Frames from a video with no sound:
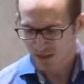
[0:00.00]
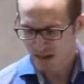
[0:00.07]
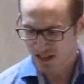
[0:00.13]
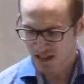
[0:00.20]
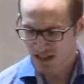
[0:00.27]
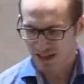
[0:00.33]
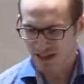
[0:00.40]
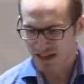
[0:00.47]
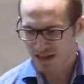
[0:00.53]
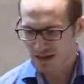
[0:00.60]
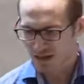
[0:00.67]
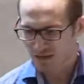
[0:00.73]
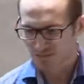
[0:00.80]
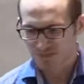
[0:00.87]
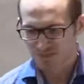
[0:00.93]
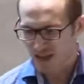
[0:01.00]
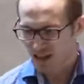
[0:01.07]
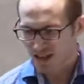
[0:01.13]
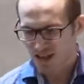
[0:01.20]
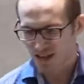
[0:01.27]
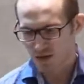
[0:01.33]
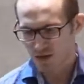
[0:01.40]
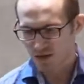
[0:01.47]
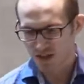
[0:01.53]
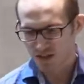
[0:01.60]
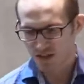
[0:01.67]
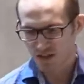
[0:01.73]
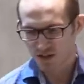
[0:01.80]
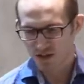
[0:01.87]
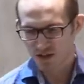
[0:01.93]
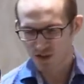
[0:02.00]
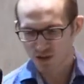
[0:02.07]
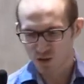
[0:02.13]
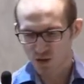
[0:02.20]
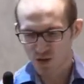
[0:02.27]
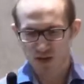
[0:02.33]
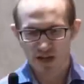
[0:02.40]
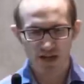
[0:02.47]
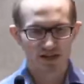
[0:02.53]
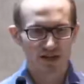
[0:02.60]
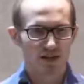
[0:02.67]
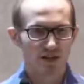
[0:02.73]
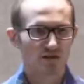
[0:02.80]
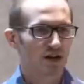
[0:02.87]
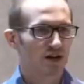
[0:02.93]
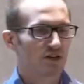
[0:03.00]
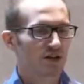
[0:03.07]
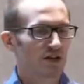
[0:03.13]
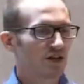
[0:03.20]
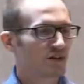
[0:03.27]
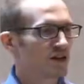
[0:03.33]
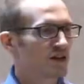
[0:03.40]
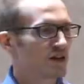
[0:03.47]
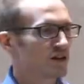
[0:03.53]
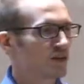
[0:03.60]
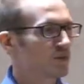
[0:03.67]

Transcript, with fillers: It's like a, uh, you know, it's a, it's a crazy environment out there.